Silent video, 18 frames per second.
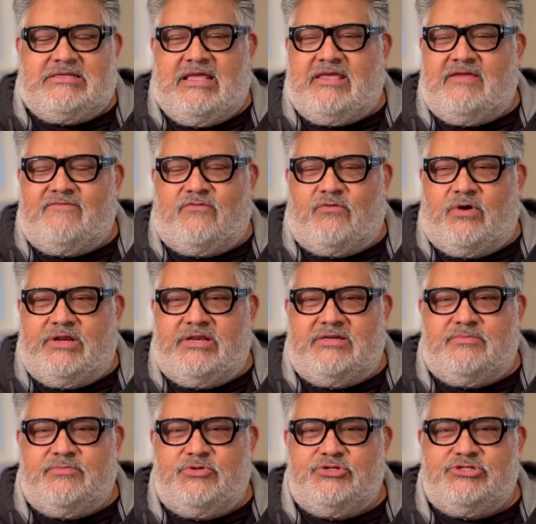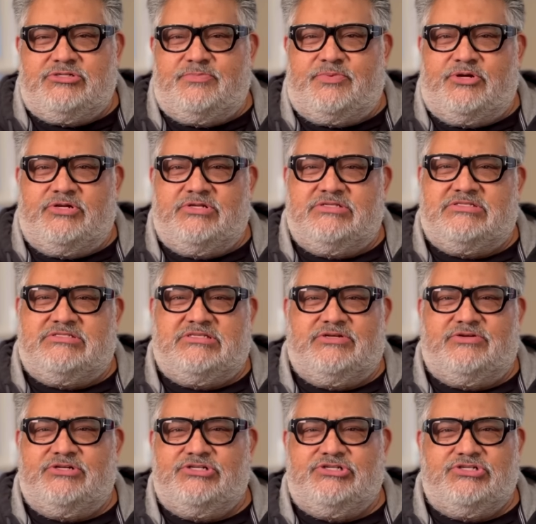Dave wanted Mujibur and
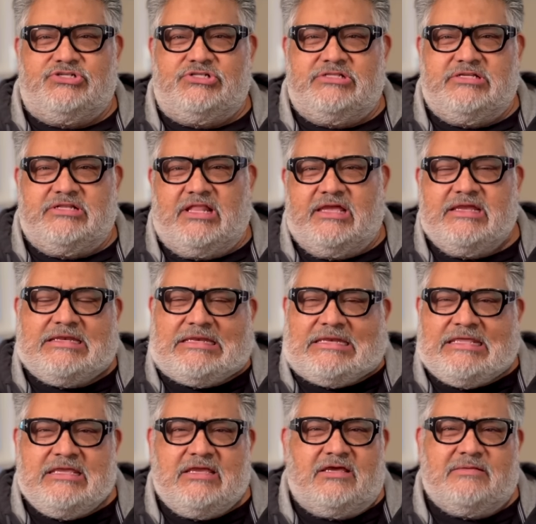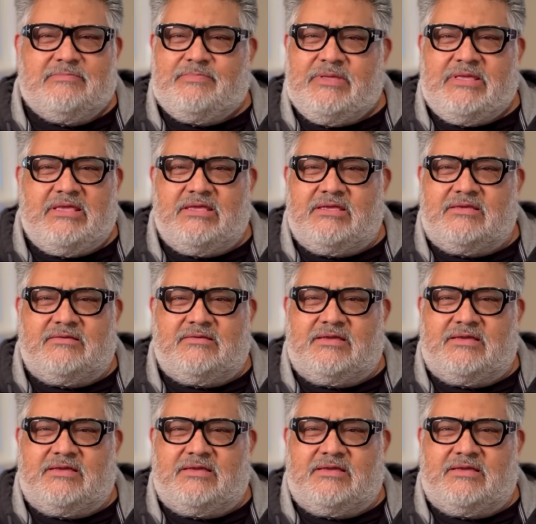Sirajul in like neon pink